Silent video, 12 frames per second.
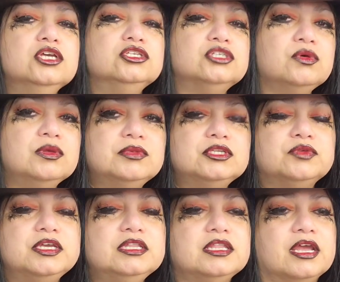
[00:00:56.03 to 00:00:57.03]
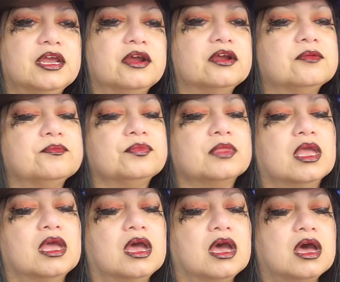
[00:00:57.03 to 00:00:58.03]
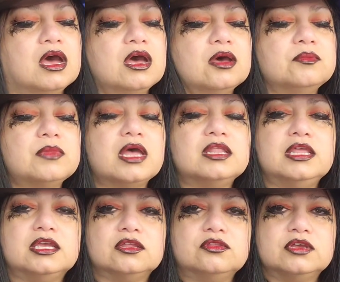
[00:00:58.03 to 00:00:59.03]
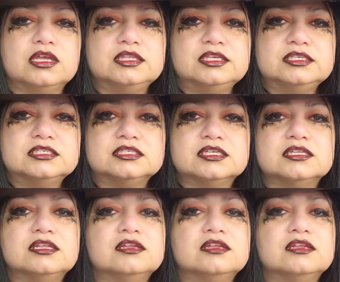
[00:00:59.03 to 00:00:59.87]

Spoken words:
So in between there, they can look at these.